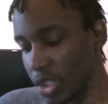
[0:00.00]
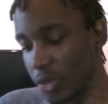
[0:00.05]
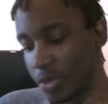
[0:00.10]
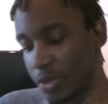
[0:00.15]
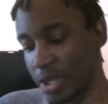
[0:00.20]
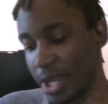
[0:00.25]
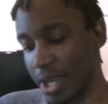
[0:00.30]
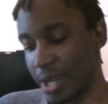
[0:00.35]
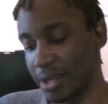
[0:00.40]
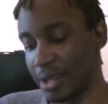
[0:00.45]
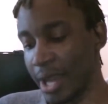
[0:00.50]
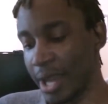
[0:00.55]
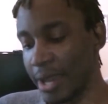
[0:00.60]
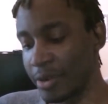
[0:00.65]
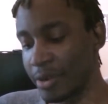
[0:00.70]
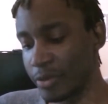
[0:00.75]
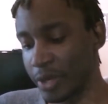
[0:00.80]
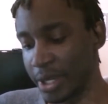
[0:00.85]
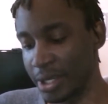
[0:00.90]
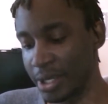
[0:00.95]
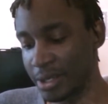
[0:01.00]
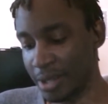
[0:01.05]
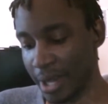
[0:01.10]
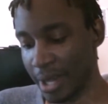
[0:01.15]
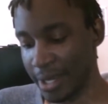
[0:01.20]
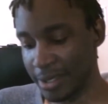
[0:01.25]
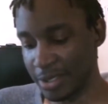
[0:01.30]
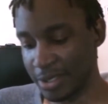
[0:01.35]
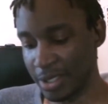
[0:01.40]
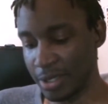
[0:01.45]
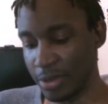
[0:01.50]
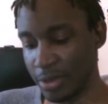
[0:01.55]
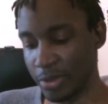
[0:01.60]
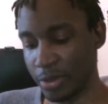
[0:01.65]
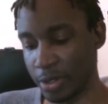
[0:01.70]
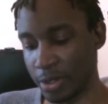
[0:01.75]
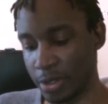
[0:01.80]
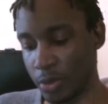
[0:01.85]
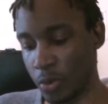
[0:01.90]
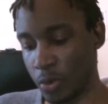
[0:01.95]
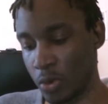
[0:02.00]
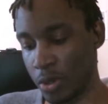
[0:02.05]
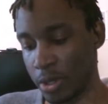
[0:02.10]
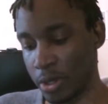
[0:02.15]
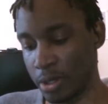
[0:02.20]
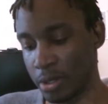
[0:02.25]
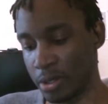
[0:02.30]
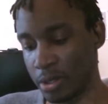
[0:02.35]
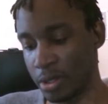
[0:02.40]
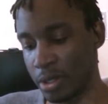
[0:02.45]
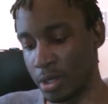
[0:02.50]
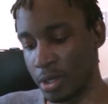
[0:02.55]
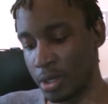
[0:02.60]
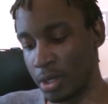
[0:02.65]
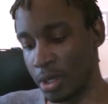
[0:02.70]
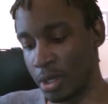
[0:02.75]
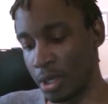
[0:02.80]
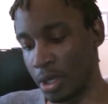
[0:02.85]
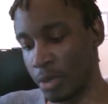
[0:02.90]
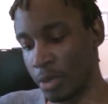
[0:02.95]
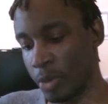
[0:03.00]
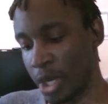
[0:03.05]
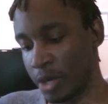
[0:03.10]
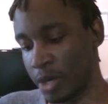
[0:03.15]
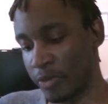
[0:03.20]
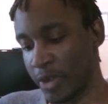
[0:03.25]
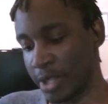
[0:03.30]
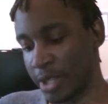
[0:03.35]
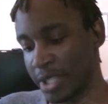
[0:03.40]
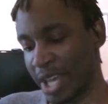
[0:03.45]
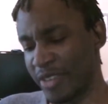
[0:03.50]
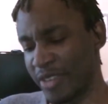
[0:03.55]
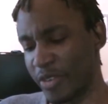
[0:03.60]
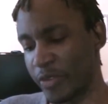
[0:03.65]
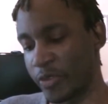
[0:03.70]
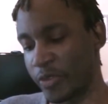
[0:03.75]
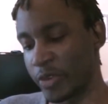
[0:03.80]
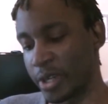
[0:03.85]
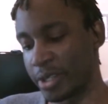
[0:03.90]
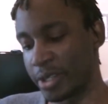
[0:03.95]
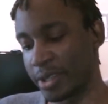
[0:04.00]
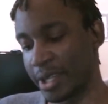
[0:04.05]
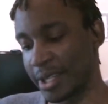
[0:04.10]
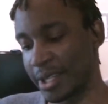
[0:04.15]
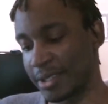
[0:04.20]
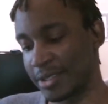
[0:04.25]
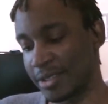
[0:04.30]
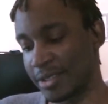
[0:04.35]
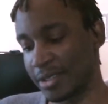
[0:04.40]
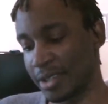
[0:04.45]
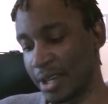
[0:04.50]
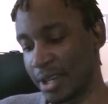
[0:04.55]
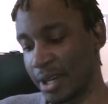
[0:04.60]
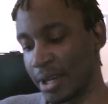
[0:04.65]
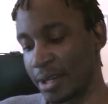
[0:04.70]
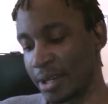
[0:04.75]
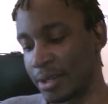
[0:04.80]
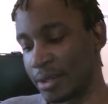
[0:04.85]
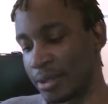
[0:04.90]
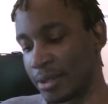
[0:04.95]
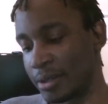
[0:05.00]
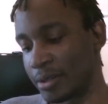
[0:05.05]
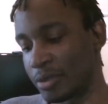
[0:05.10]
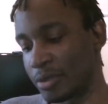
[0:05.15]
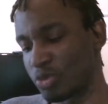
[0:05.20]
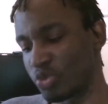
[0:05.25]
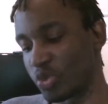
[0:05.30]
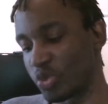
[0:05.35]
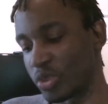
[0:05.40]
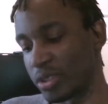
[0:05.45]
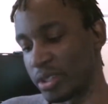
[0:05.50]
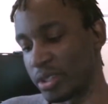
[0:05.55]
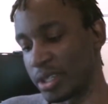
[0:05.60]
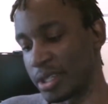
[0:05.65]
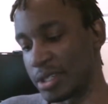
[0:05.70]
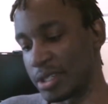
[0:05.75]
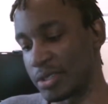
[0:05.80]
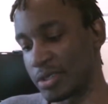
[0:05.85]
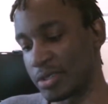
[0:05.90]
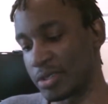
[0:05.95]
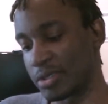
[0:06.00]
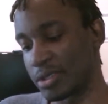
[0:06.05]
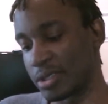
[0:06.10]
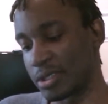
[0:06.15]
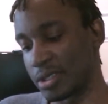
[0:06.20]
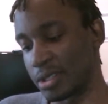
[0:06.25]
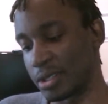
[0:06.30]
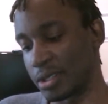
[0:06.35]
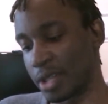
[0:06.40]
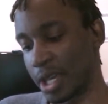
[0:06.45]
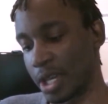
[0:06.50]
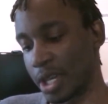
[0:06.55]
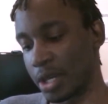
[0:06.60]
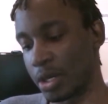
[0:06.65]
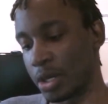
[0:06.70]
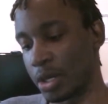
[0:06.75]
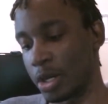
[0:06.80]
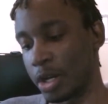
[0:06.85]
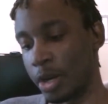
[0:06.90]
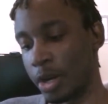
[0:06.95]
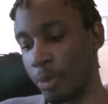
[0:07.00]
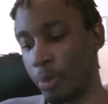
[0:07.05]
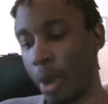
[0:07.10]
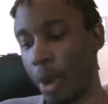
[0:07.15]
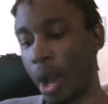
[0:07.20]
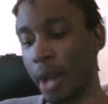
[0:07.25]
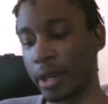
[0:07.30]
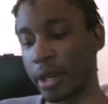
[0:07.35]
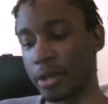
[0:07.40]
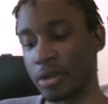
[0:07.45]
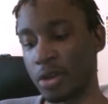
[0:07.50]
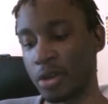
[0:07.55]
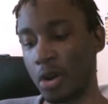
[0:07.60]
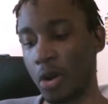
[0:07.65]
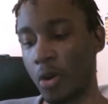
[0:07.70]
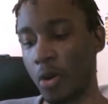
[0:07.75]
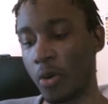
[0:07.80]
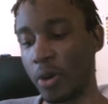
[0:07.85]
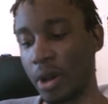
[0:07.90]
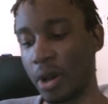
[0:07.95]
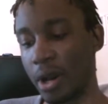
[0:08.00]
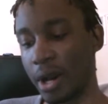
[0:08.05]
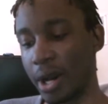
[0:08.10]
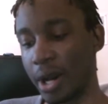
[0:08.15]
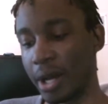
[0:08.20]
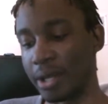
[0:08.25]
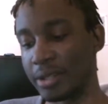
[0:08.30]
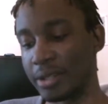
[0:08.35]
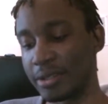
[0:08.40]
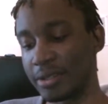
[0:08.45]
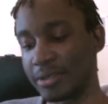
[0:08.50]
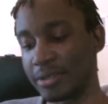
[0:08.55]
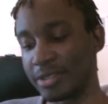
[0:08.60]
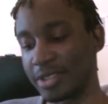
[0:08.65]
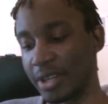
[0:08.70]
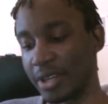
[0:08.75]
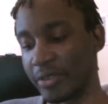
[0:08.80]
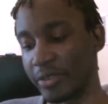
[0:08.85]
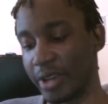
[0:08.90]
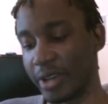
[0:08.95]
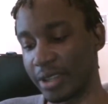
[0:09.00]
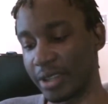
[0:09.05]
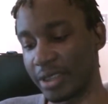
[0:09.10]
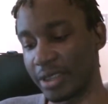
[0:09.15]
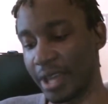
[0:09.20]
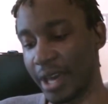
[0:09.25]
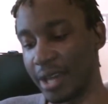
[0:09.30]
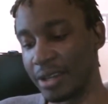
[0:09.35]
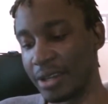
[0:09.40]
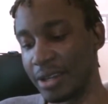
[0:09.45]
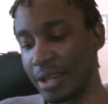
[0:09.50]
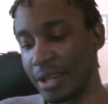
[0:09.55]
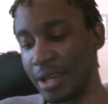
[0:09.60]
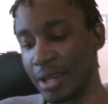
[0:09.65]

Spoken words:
But yeah, Night Raid 1931. Matter of fact, I have a friend that's really interested in Bacano and stuff like that.